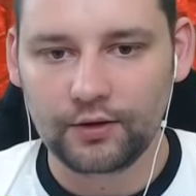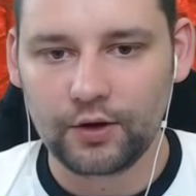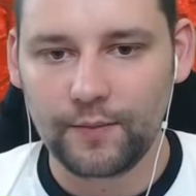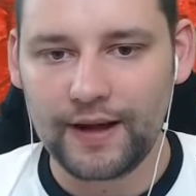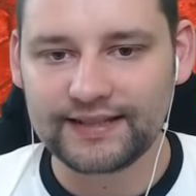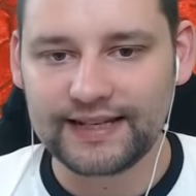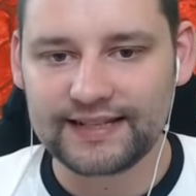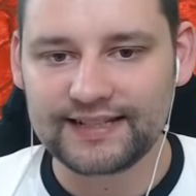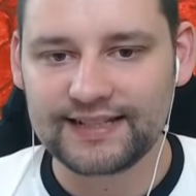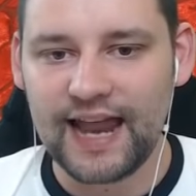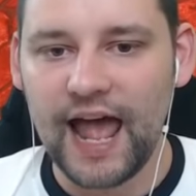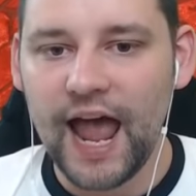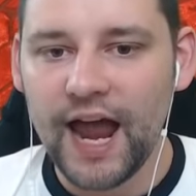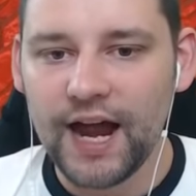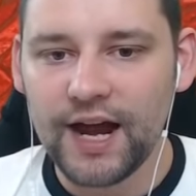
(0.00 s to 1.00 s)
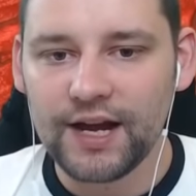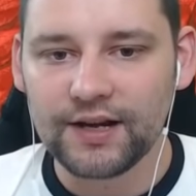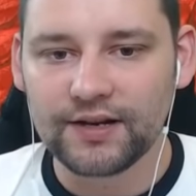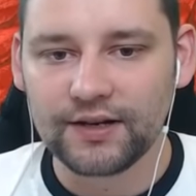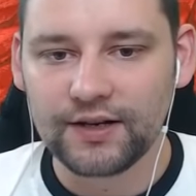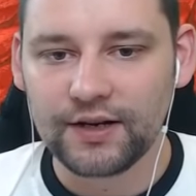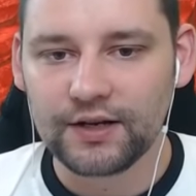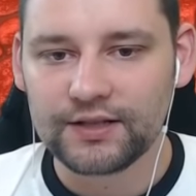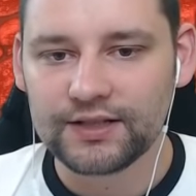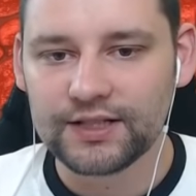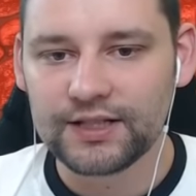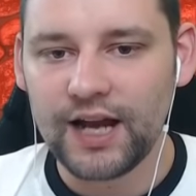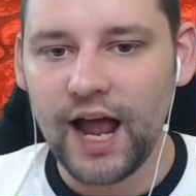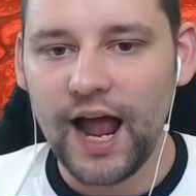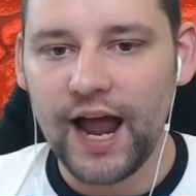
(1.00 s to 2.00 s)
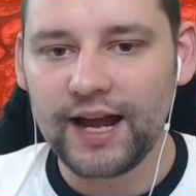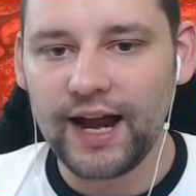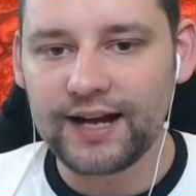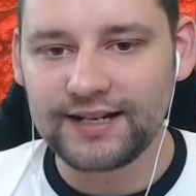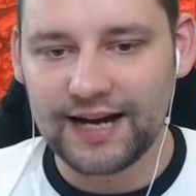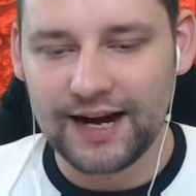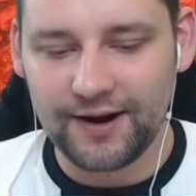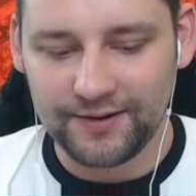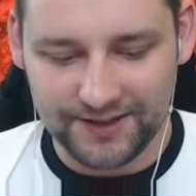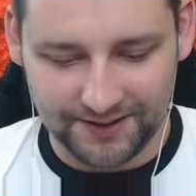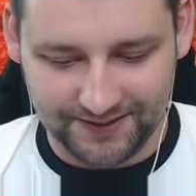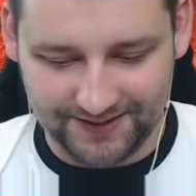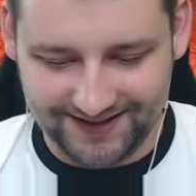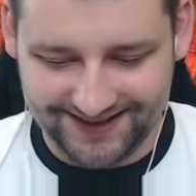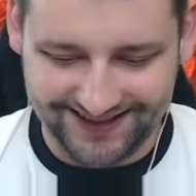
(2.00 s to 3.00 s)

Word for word: You're about to get slayed. Slayed, I tell you.